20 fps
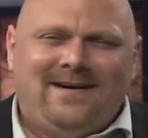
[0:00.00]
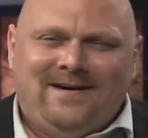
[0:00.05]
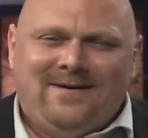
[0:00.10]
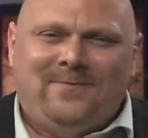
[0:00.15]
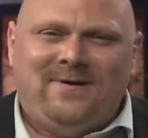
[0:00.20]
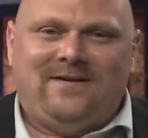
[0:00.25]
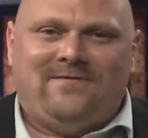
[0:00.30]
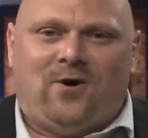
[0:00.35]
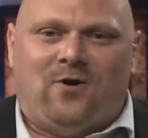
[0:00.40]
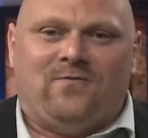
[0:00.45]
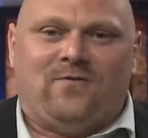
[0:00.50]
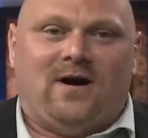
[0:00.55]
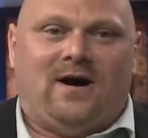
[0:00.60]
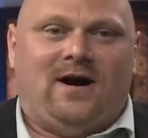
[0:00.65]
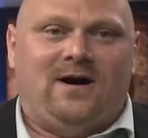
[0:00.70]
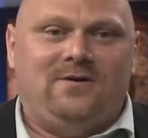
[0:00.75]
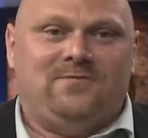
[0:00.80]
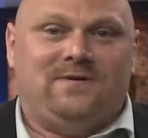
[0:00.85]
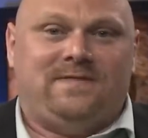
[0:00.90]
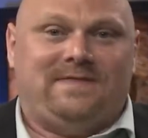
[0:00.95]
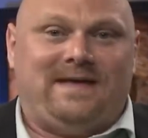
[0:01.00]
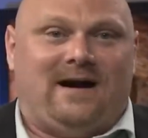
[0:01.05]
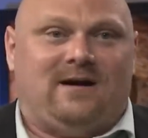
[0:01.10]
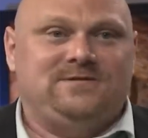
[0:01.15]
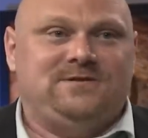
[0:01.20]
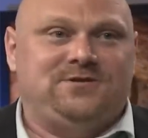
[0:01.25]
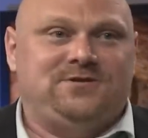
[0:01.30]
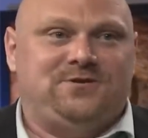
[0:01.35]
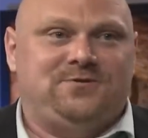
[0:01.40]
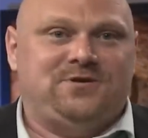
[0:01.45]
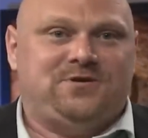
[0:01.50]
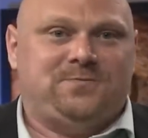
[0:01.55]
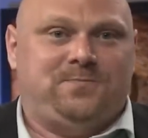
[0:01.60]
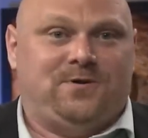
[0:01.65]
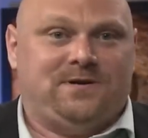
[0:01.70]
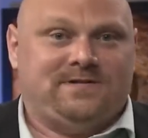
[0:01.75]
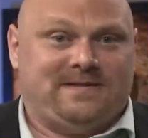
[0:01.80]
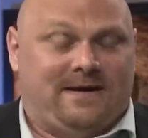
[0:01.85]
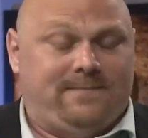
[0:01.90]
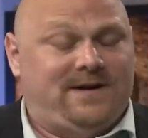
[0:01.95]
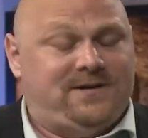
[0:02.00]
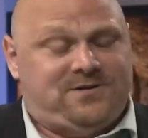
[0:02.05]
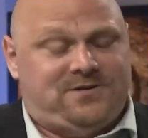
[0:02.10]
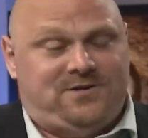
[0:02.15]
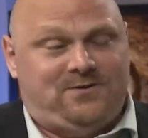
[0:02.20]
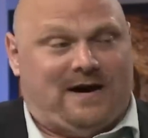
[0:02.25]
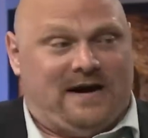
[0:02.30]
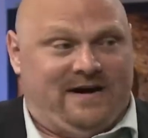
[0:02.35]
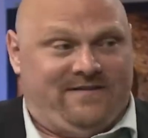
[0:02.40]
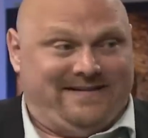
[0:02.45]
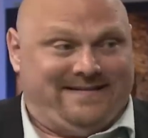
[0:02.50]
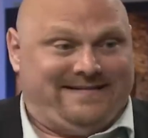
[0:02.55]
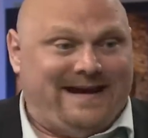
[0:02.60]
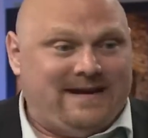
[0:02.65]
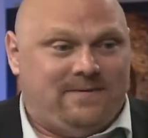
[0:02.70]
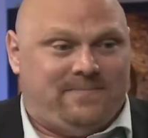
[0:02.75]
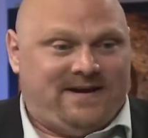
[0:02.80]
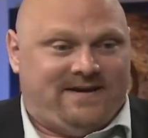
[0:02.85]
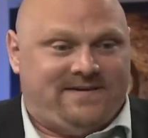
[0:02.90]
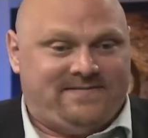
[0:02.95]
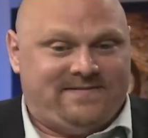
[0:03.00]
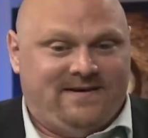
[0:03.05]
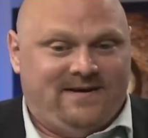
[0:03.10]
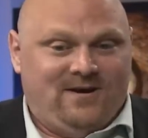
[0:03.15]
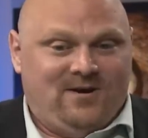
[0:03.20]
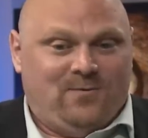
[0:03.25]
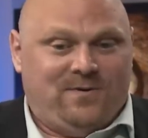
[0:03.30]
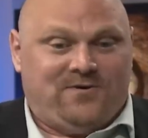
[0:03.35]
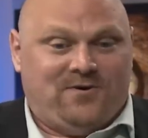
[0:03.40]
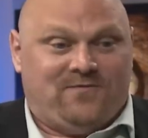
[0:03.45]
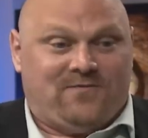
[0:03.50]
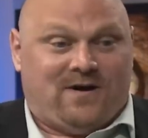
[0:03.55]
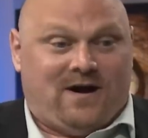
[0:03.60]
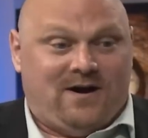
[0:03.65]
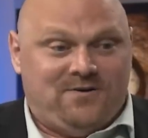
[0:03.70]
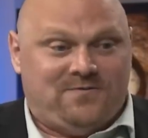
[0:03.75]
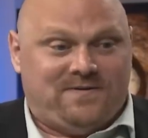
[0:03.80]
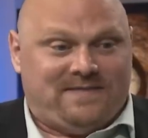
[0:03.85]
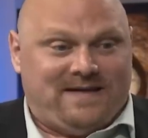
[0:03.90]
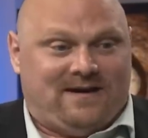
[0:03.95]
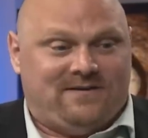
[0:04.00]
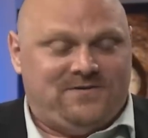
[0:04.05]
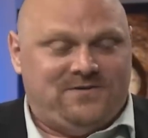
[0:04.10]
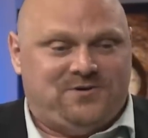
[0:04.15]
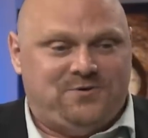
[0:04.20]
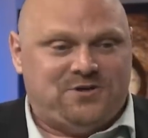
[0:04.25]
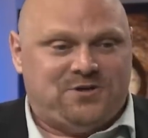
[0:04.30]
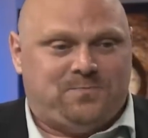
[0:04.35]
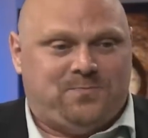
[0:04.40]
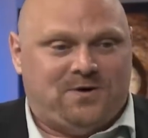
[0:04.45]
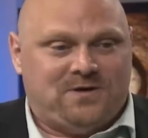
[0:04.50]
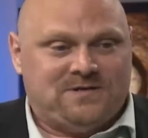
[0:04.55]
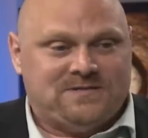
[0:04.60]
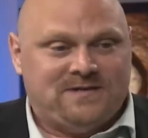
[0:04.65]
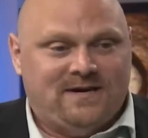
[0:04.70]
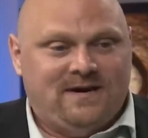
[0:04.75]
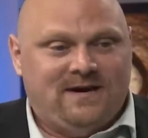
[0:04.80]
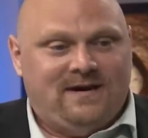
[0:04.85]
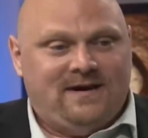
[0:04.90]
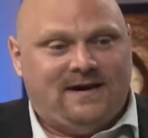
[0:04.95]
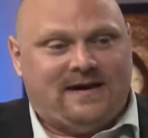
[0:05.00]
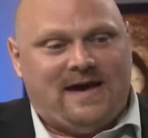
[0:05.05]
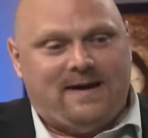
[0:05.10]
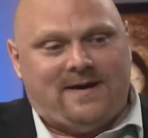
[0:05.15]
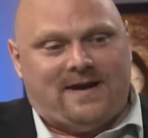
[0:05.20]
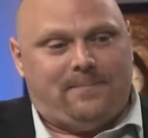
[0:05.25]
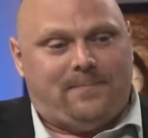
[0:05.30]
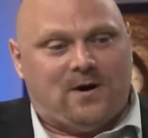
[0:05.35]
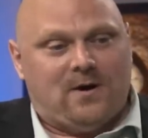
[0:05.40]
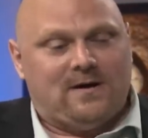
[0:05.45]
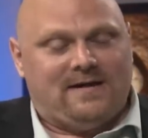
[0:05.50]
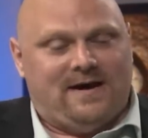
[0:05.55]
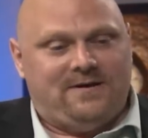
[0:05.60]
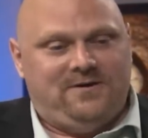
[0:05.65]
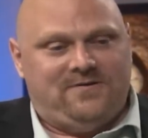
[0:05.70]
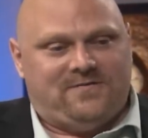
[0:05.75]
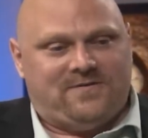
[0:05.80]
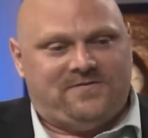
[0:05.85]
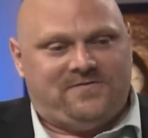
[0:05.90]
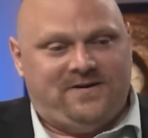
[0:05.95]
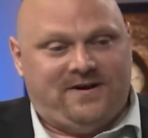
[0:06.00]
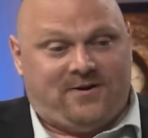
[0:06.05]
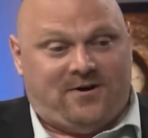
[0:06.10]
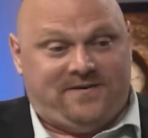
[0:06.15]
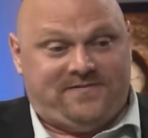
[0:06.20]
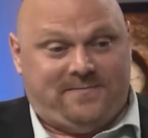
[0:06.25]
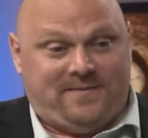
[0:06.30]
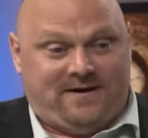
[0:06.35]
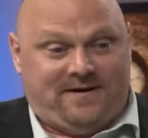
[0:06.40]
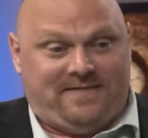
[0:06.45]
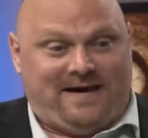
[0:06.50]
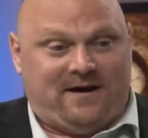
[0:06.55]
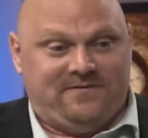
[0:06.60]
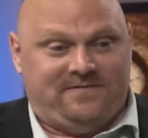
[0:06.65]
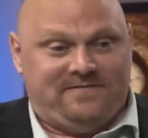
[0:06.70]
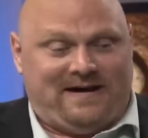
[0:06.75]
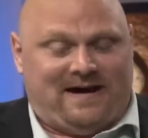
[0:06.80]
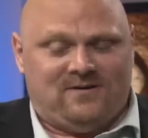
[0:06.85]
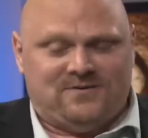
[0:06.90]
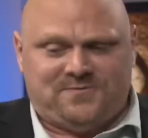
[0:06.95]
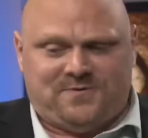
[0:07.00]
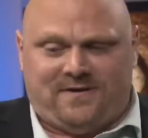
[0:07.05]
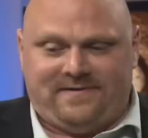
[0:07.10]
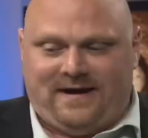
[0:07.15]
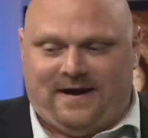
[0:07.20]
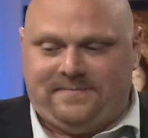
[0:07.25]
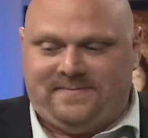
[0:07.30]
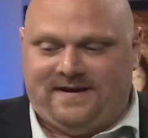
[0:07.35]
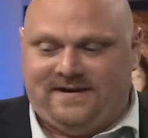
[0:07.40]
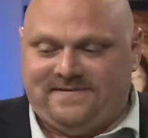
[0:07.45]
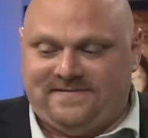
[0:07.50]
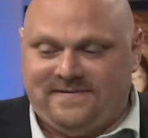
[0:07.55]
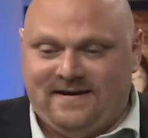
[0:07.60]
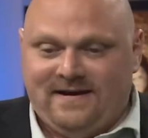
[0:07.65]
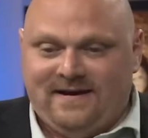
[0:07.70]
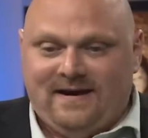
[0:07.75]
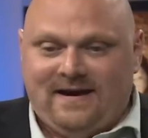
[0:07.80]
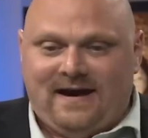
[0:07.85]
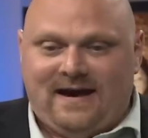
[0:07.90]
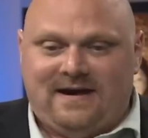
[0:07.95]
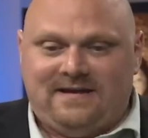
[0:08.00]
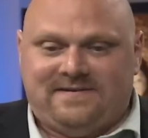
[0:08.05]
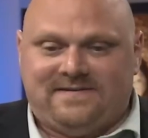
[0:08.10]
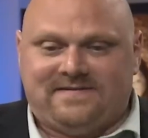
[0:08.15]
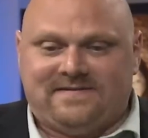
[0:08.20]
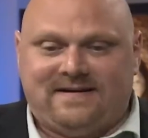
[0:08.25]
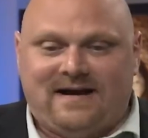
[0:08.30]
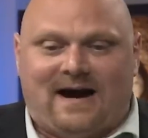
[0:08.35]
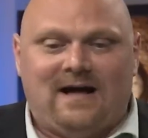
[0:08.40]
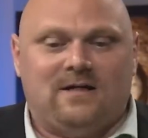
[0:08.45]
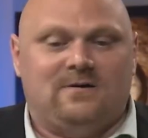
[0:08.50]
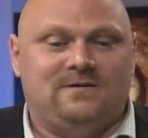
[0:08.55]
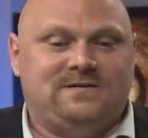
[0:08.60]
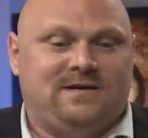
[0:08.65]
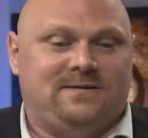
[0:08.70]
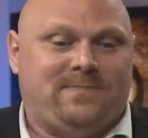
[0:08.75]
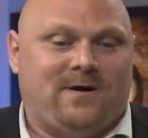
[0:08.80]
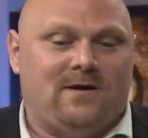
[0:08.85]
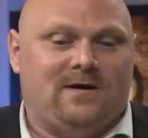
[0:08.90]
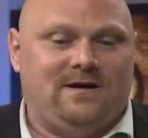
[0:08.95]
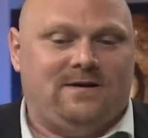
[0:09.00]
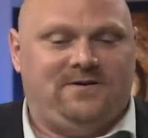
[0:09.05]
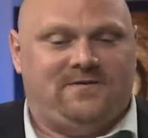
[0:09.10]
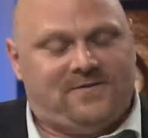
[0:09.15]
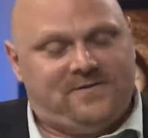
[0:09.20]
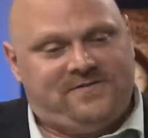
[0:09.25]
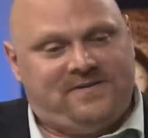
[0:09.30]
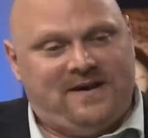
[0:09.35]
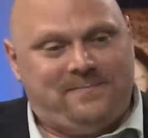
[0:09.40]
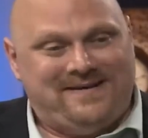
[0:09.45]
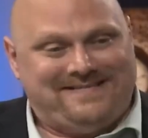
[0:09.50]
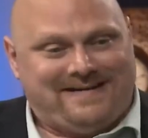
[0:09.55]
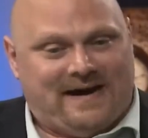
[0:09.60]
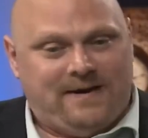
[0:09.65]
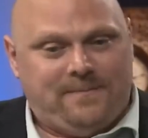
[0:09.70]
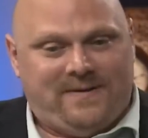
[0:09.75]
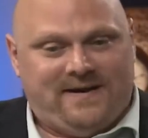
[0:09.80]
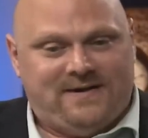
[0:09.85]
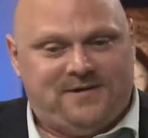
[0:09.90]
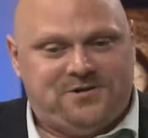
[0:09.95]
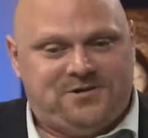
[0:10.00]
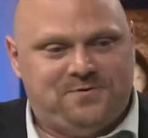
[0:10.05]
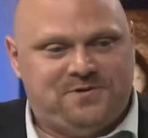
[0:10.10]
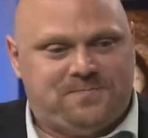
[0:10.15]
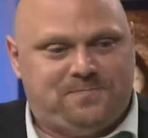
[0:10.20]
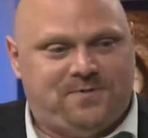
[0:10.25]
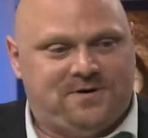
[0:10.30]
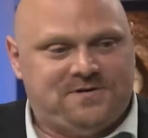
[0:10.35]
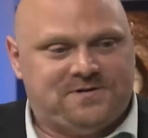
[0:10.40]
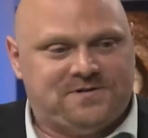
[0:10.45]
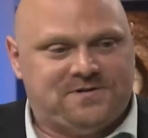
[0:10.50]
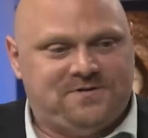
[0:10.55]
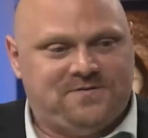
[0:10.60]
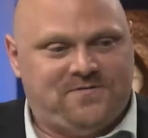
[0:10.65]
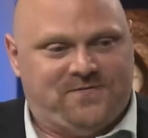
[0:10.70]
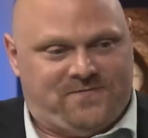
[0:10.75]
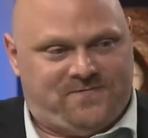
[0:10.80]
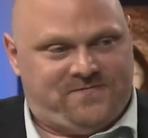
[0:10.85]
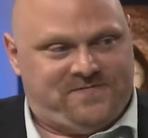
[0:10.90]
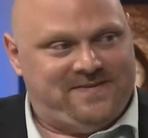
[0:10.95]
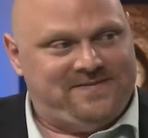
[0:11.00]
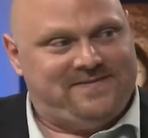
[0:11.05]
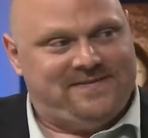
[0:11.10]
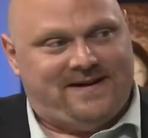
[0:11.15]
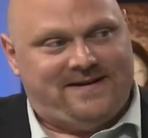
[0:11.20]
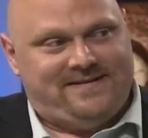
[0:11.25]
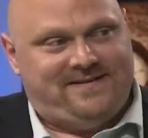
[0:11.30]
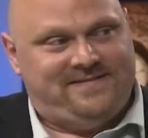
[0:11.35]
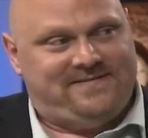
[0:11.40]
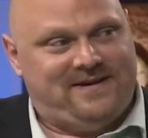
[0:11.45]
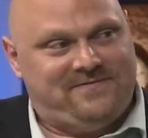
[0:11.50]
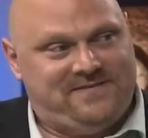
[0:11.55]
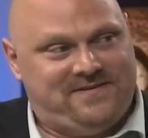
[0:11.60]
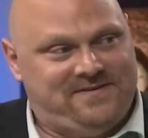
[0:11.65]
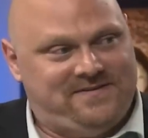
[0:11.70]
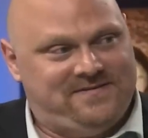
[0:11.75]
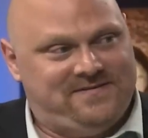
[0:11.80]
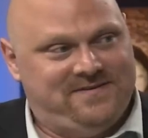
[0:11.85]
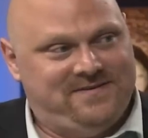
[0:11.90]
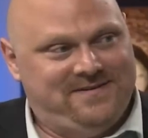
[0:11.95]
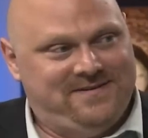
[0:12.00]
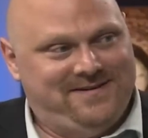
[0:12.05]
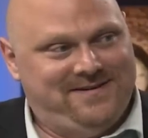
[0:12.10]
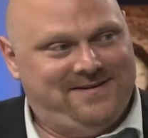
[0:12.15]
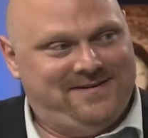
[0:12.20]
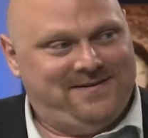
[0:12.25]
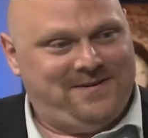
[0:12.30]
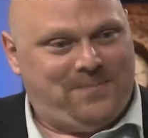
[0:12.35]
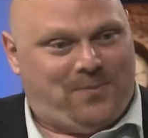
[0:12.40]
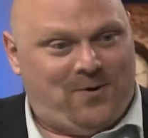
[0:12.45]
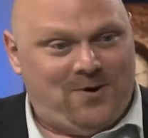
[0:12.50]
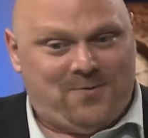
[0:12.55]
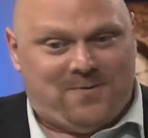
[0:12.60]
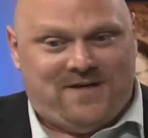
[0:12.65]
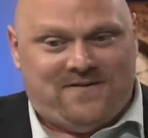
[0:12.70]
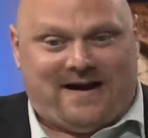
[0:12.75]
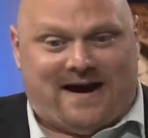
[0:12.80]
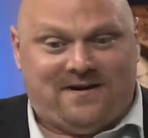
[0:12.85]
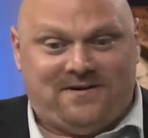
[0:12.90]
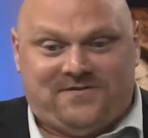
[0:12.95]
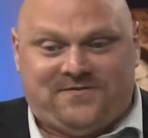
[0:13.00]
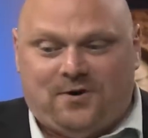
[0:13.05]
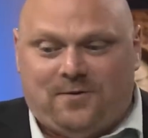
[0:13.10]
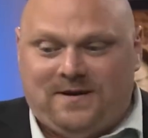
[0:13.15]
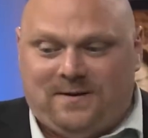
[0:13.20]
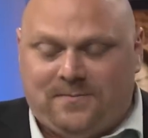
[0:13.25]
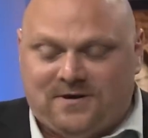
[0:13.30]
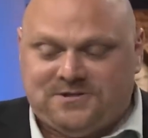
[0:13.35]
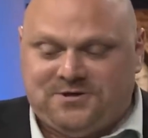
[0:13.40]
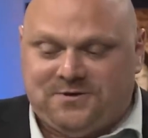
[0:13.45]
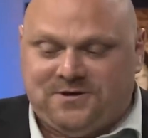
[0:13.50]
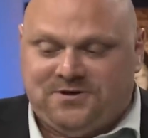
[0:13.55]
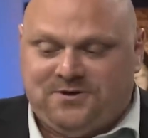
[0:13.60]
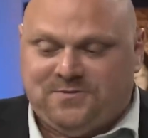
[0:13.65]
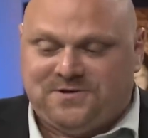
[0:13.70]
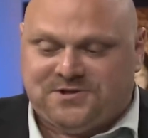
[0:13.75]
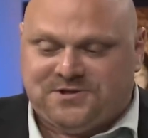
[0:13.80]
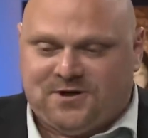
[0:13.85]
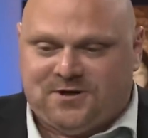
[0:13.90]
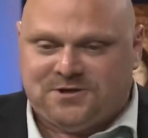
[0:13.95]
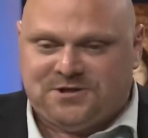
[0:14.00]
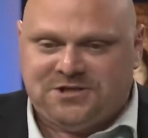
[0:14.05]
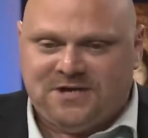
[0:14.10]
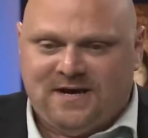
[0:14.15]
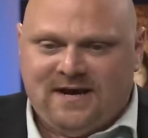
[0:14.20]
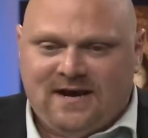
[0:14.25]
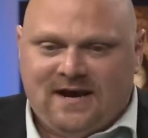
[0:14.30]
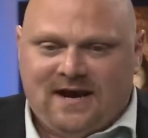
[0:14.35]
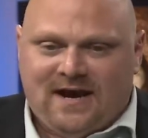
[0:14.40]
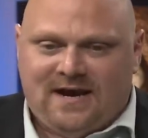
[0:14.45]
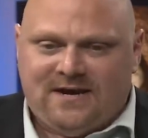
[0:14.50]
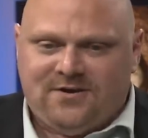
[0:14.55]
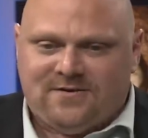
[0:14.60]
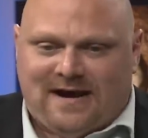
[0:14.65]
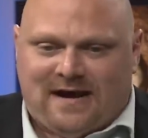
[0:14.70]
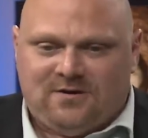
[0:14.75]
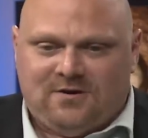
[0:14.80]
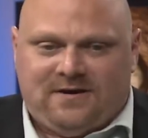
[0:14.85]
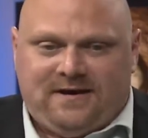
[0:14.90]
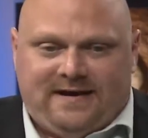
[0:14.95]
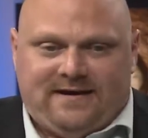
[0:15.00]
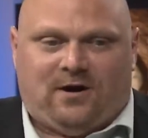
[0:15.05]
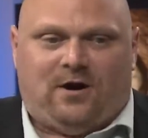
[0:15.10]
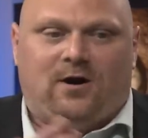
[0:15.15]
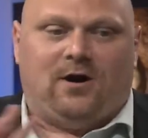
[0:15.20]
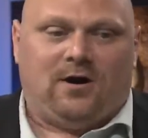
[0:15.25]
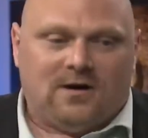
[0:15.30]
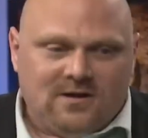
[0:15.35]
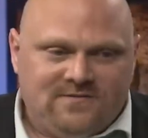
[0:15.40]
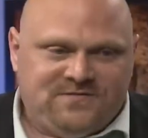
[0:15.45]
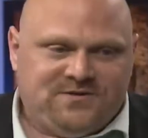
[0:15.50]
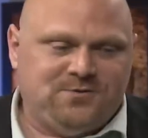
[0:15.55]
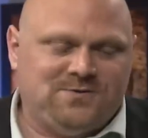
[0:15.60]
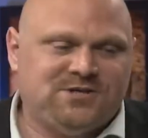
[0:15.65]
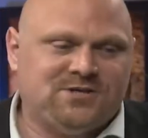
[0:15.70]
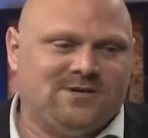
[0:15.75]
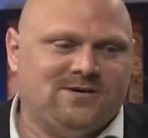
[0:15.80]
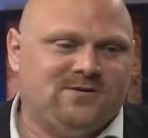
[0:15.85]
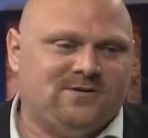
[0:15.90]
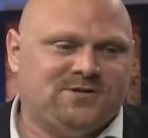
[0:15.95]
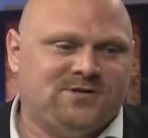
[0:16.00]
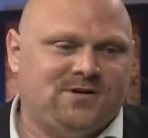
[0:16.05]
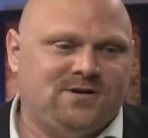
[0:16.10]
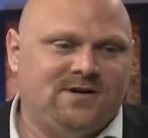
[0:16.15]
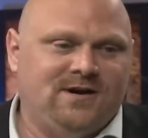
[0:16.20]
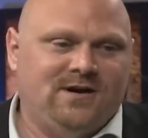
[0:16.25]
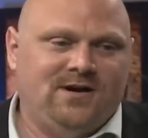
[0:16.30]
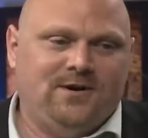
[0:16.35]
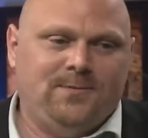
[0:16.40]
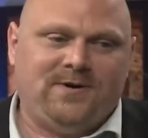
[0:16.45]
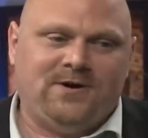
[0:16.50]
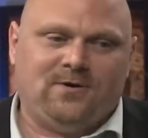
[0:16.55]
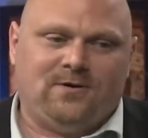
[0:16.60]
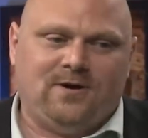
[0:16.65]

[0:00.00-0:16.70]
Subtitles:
we have over 100,000 Jewish books. I mentioned to you, I have a database with over 100,000 Jewish books. It came out of Bar-Ilan University, costs about $1,000 with all the updates. And scholars at Bar-Ilan University have been typing in Jewish books since the 1970s. To the point where they've gotten to so many books, you can do a search, and you're not looking at all of Jewish literature, but you're